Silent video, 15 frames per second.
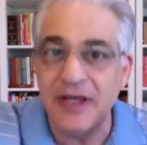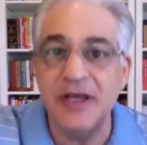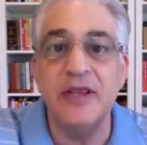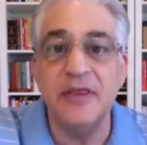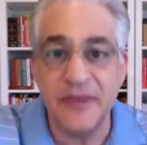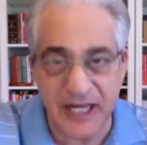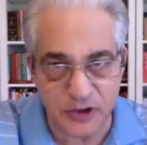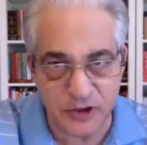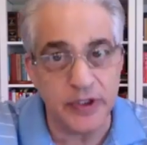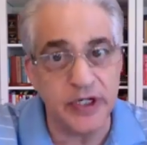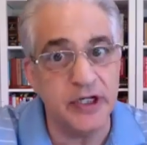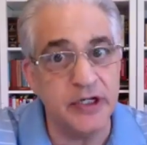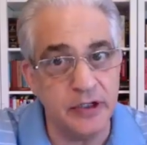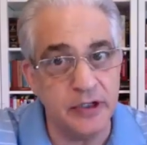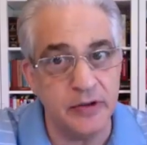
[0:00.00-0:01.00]
that's what you
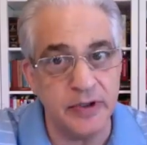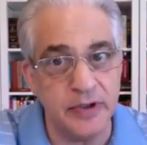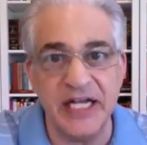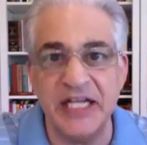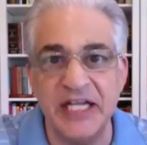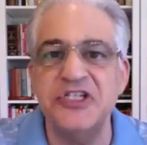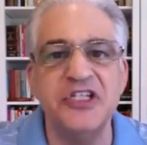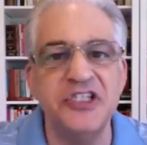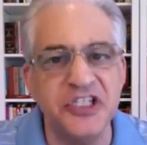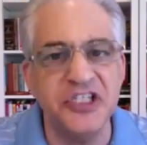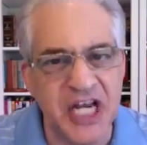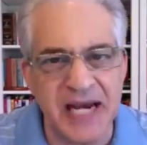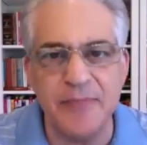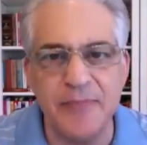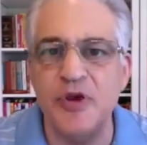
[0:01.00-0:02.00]
do. And it's the
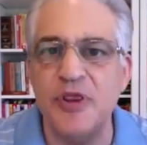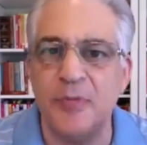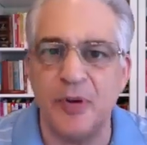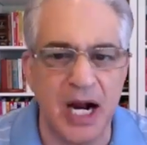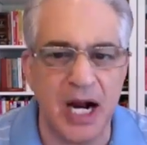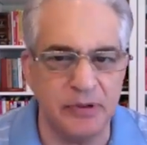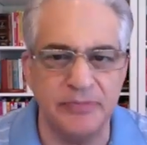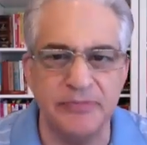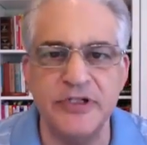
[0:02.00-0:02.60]
same with problems.